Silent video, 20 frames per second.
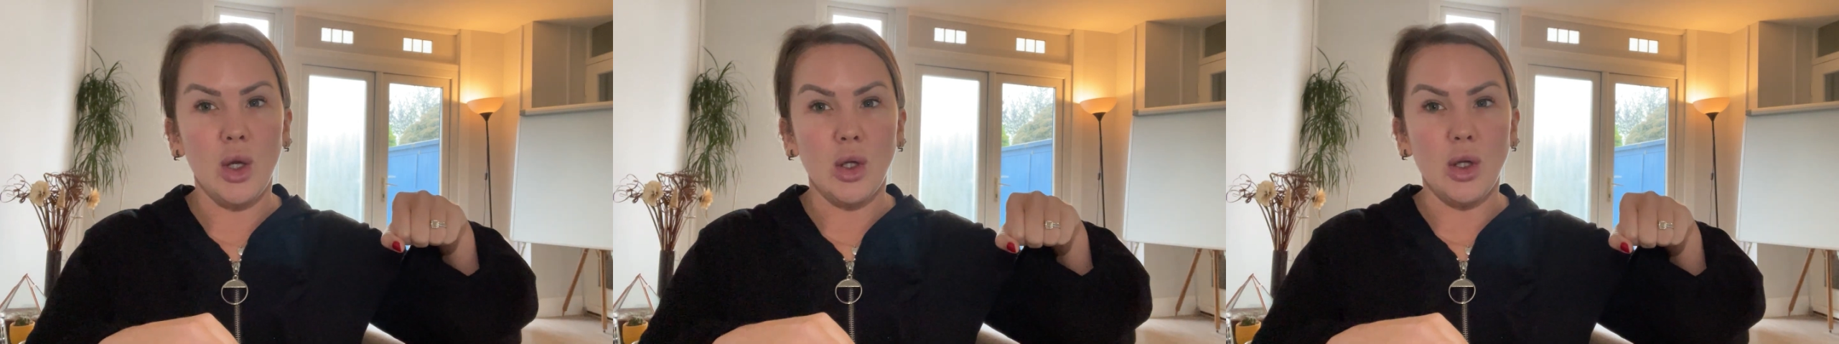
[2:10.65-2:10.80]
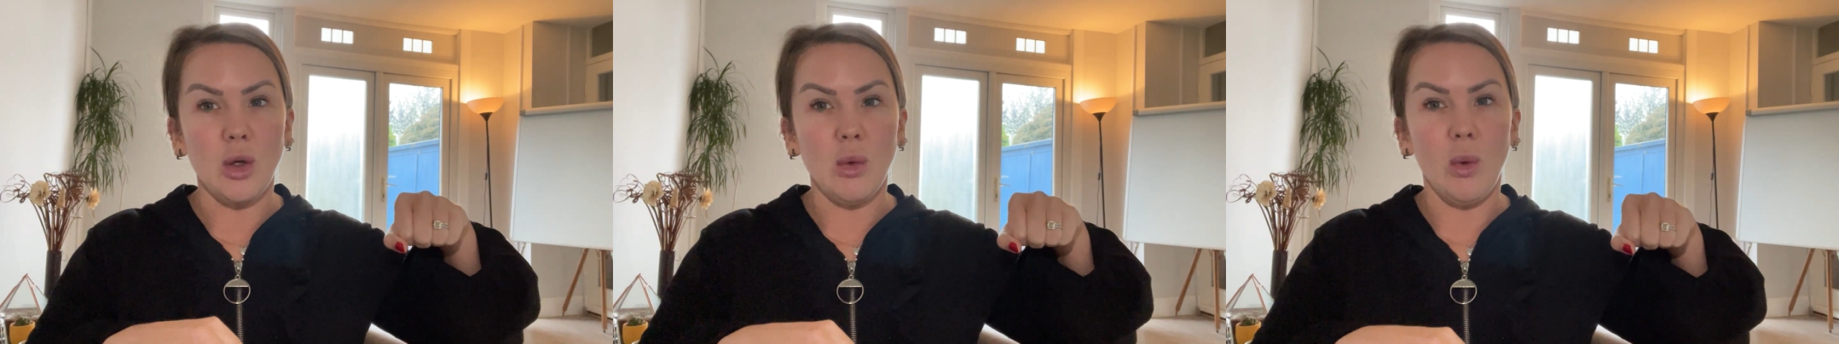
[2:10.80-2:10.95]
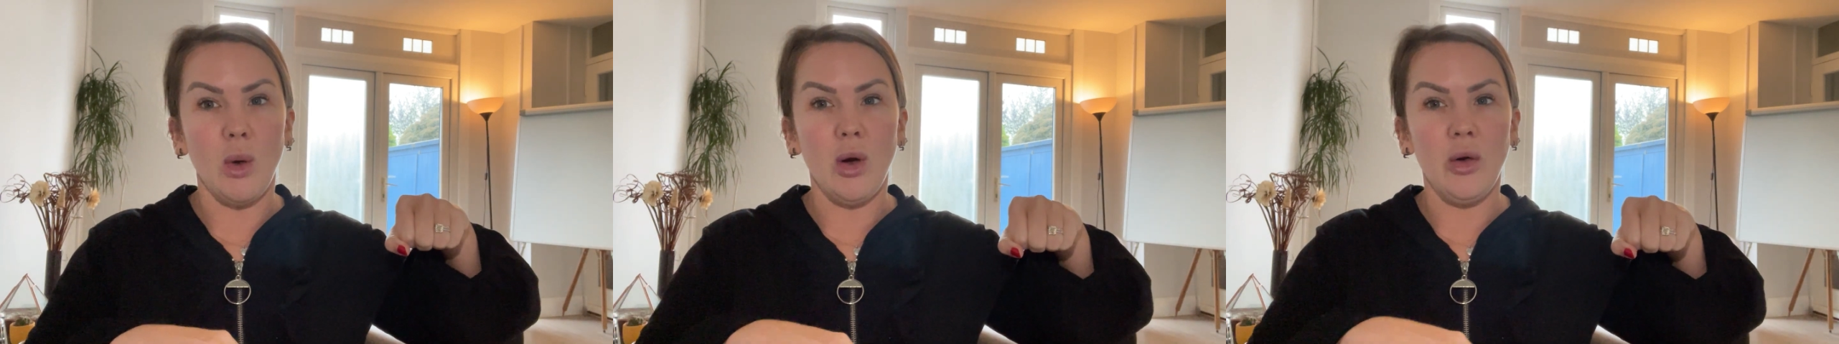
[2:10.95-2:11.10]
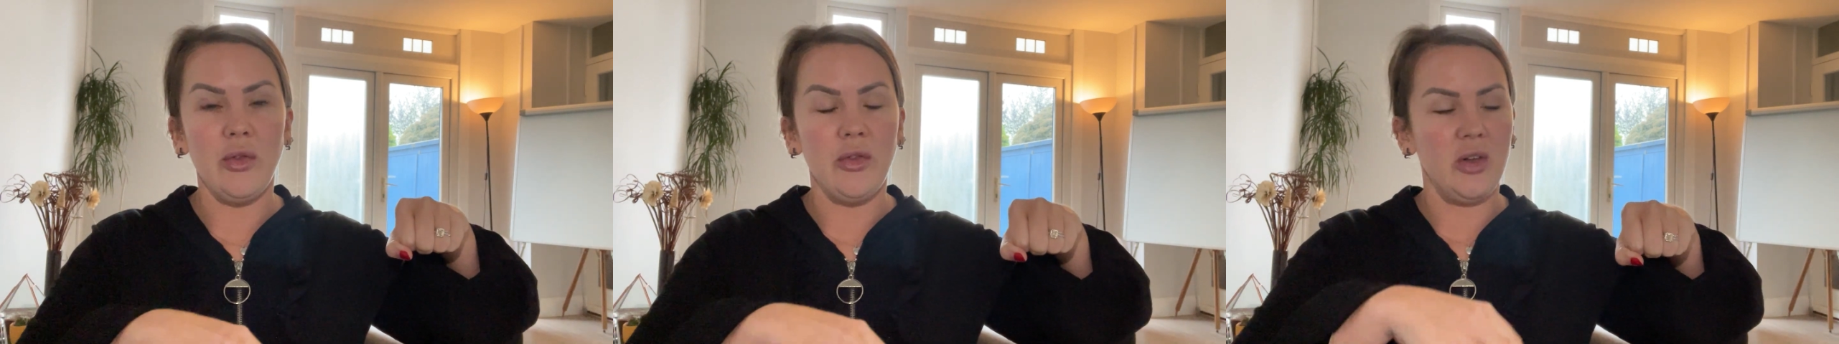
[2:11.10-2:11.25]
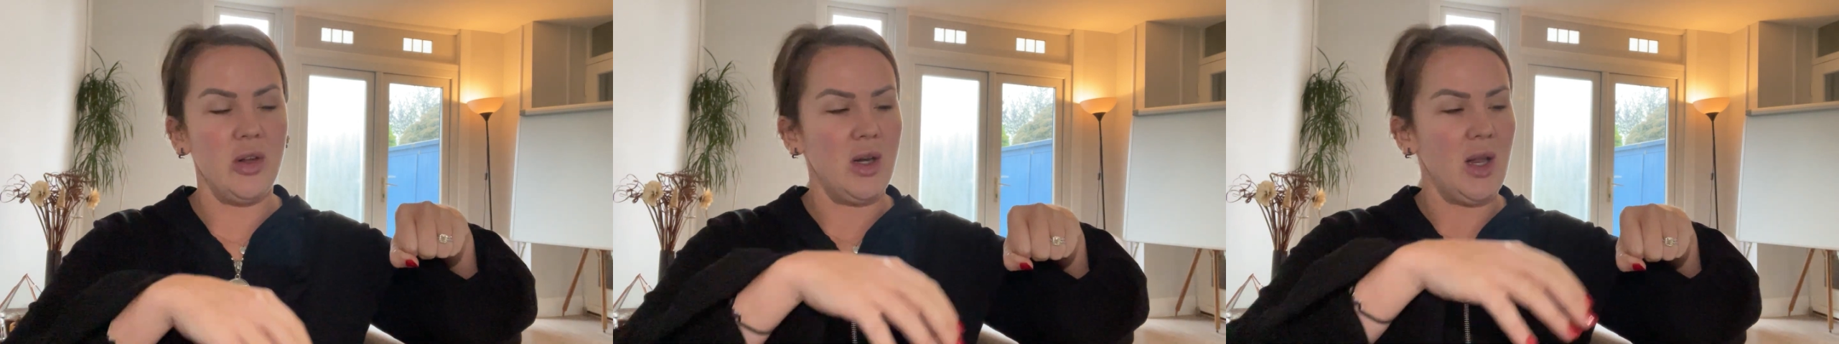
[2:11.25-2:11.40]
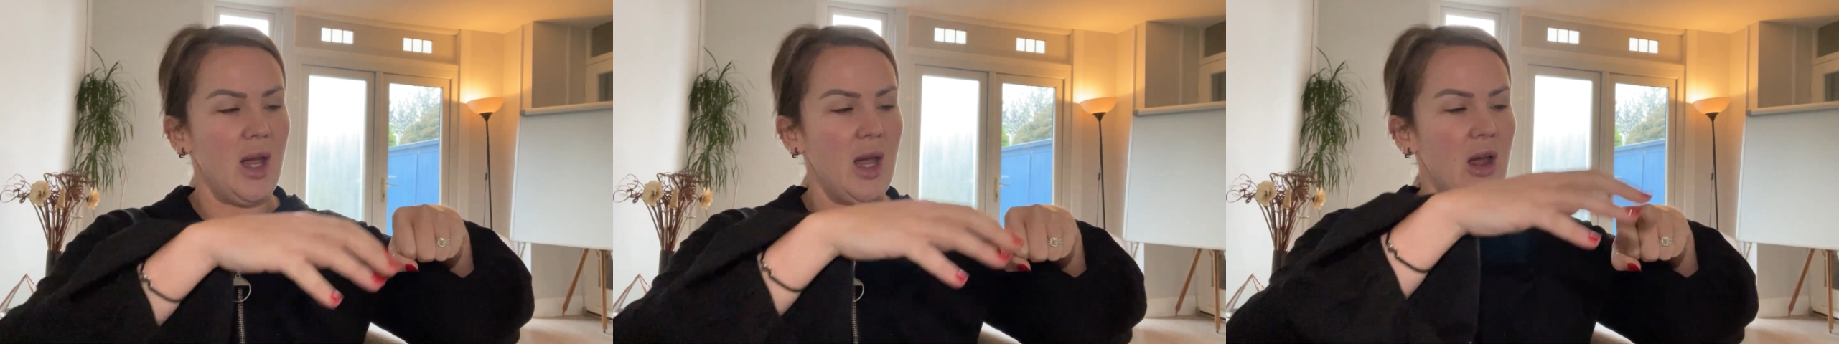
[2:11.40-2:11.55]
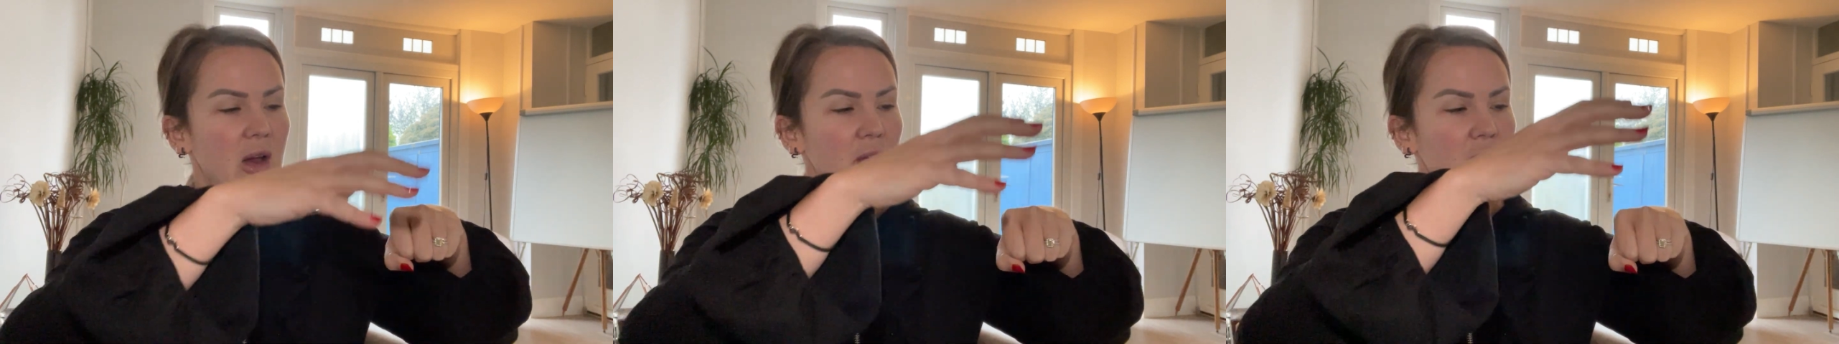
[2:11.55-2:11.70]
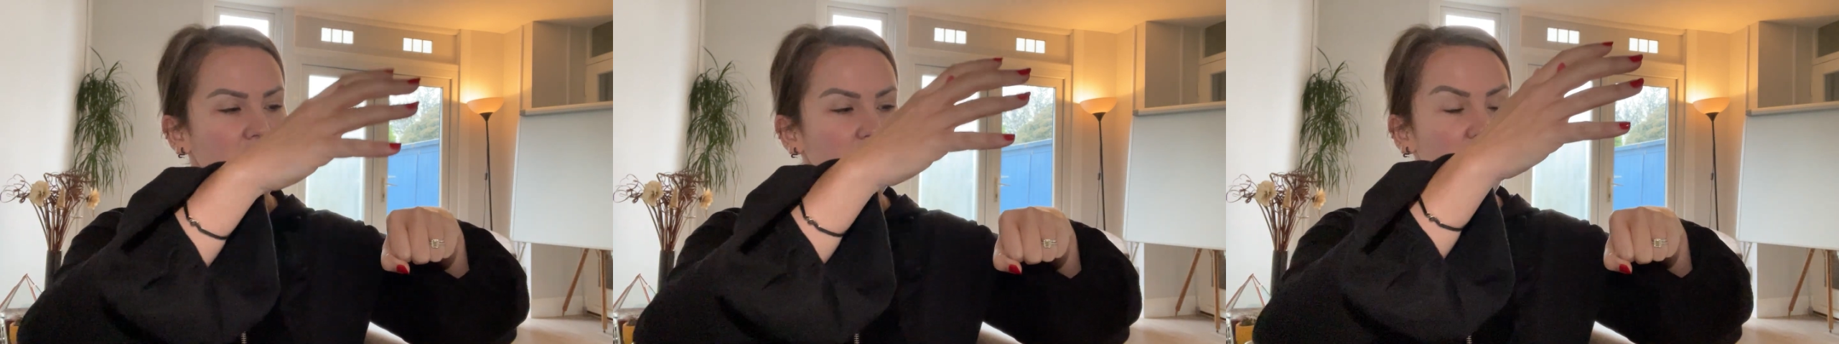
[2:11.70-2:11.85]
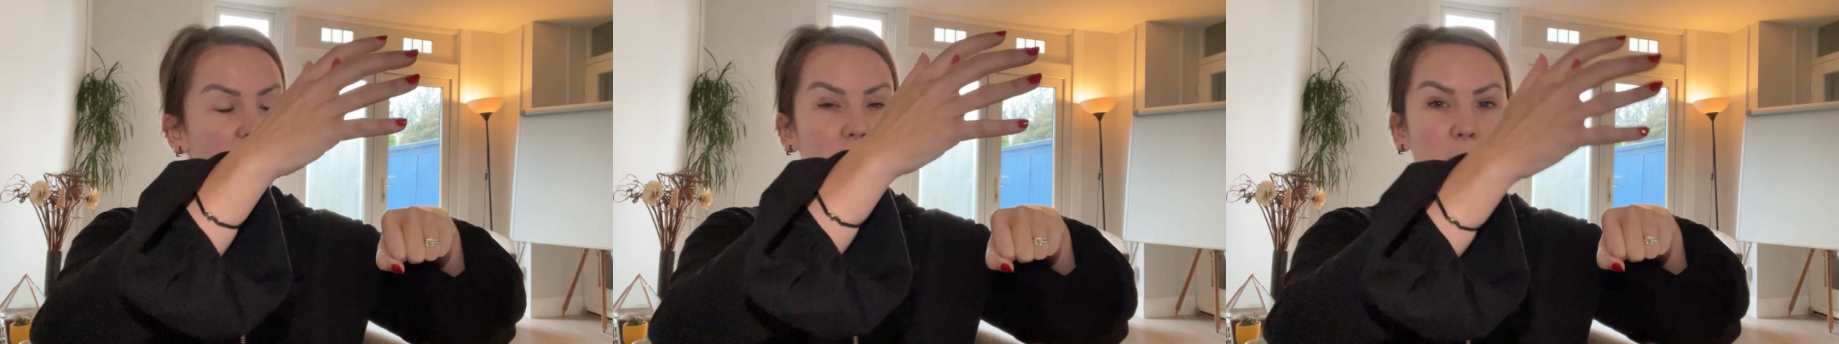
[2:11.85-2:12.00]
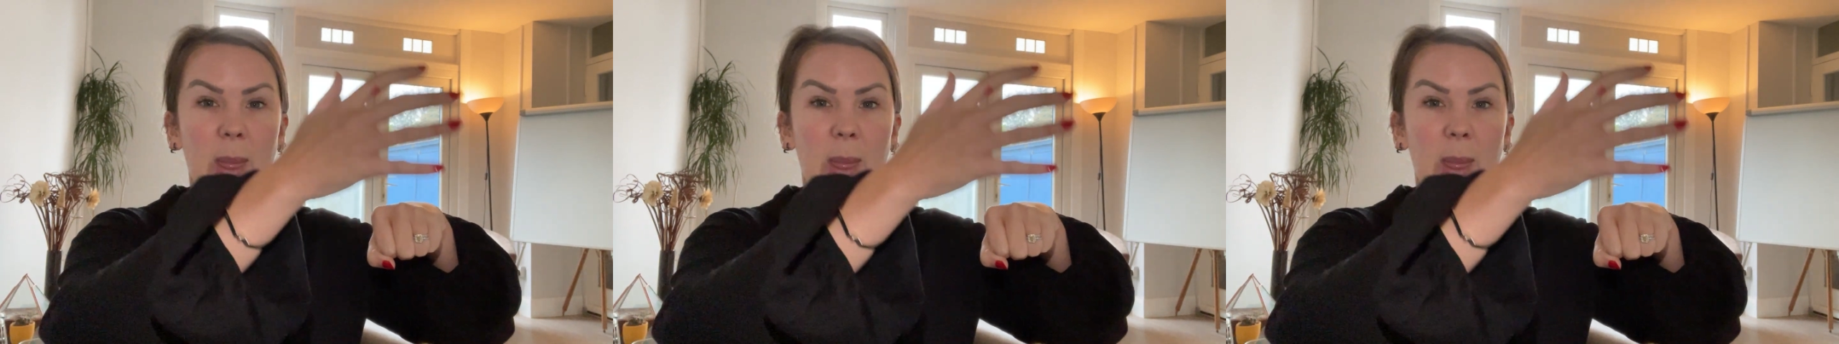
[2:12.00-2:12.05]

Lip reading: you often have